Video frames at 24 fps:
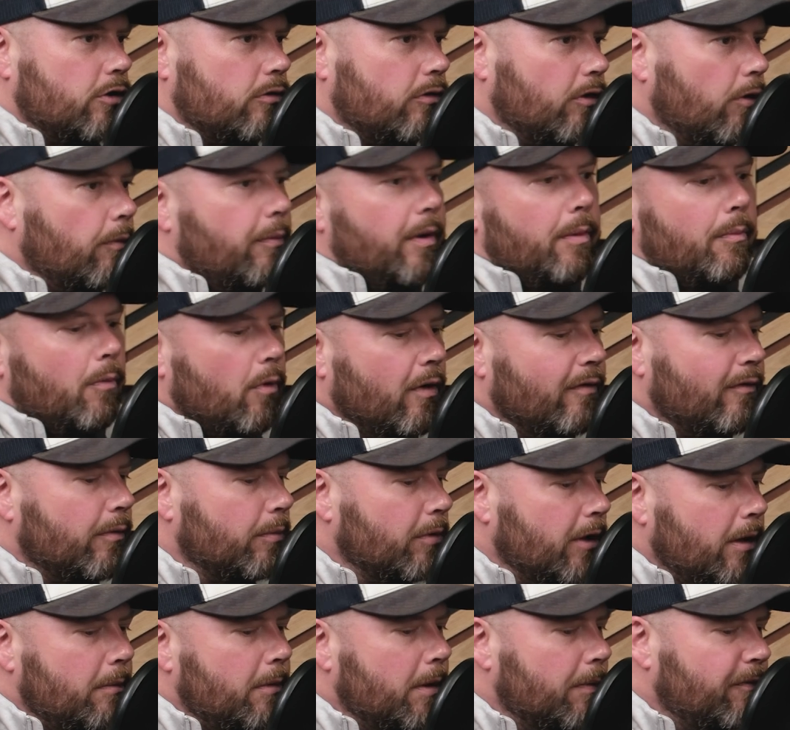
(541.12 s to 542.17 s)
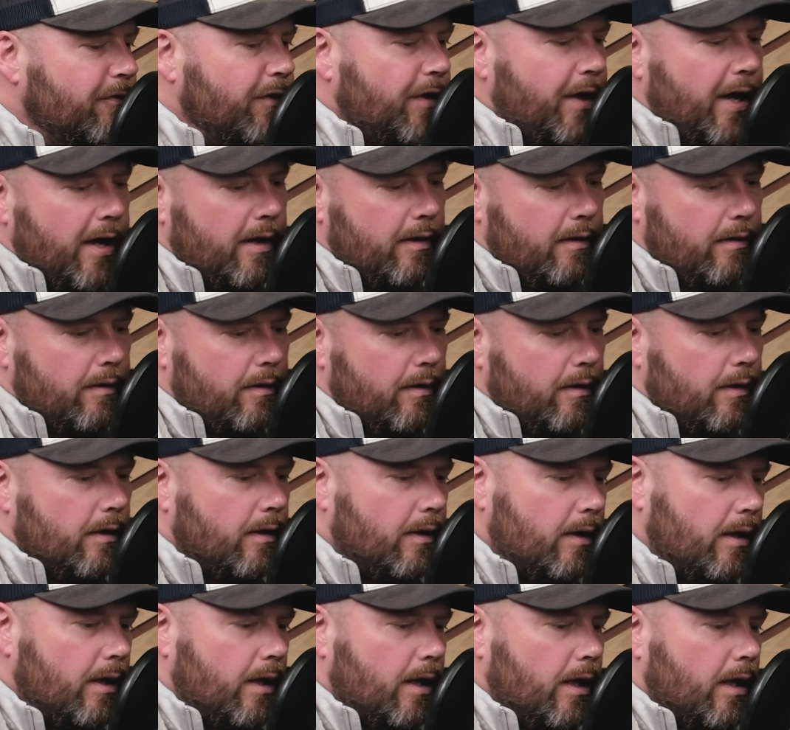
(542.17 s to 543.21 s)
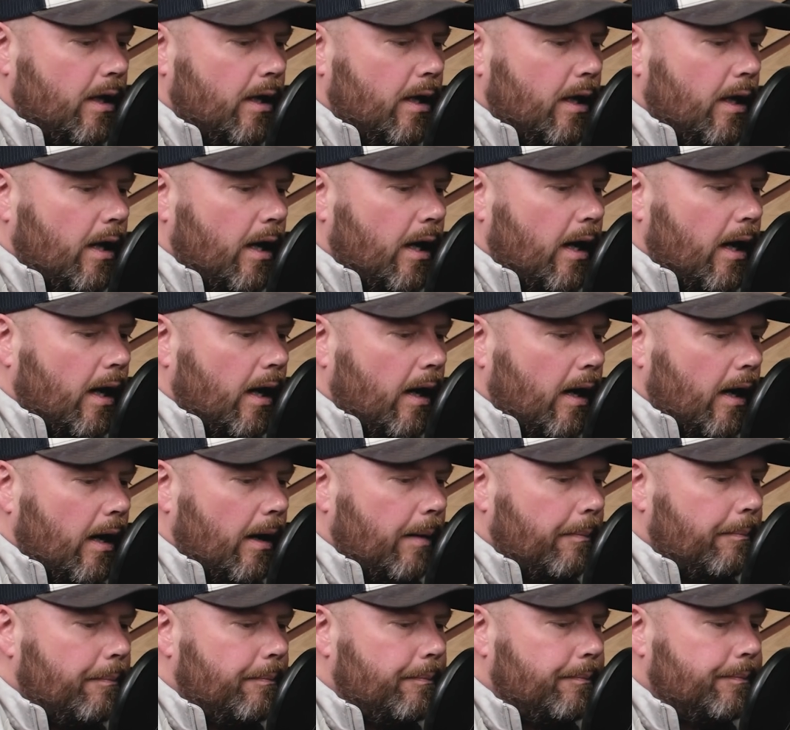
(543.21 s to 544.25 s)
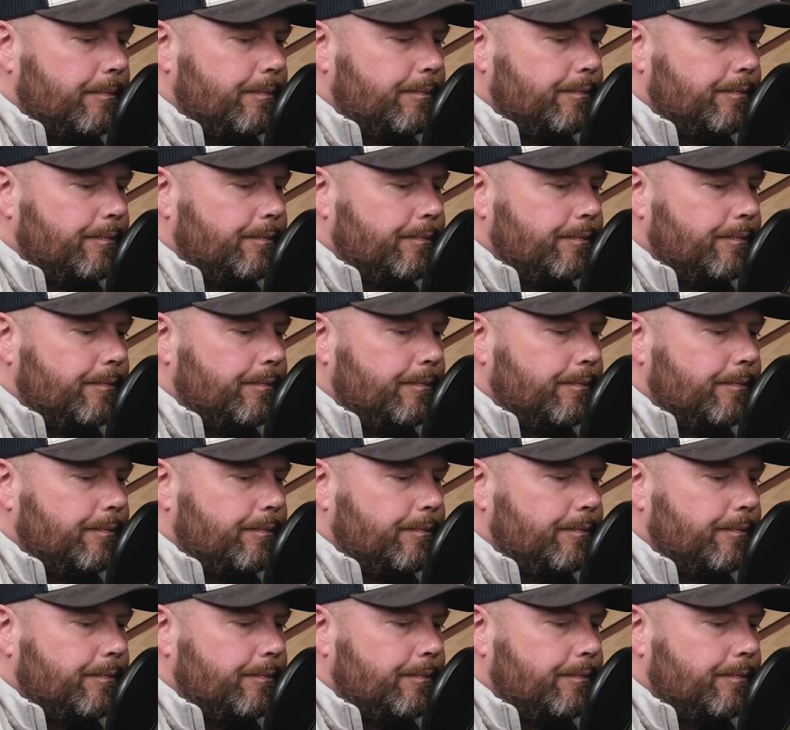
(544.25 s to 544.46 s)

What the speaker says: a little bit more of a premium for that. On